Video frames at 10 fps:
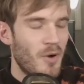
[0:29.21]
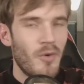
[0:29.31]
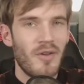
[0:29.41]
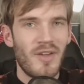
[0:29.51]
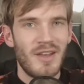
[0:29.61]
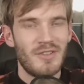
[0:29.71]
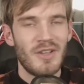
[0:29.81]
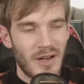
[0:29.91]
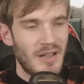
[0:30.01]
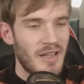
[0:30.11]
motivated to
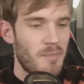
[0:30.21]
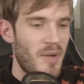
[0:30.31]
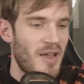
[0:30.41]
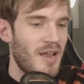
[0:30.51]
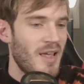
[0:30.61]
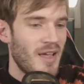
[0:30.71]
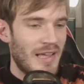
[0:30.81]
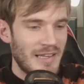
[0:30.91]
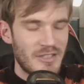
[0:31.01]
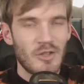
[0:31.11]
get clickbait.
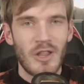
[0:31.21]
It leads to